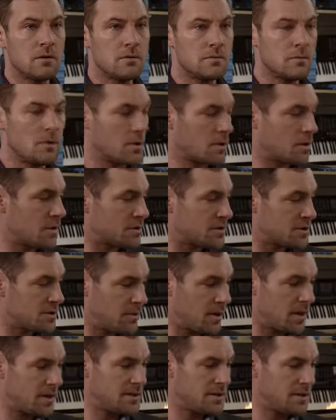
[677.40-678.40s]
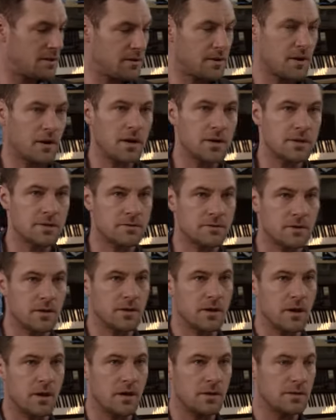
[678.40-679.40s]
Well, it cost you 80 on the high street,
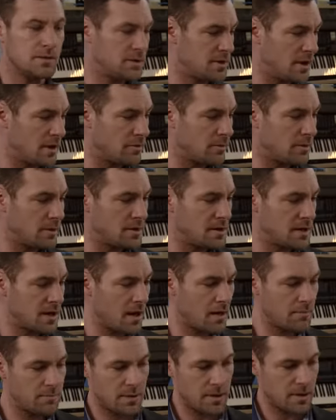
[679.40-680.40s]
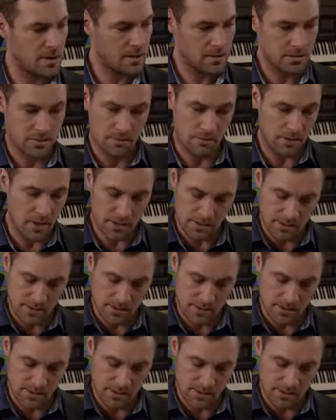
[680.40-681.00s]
that. It's genuine DAB, it's great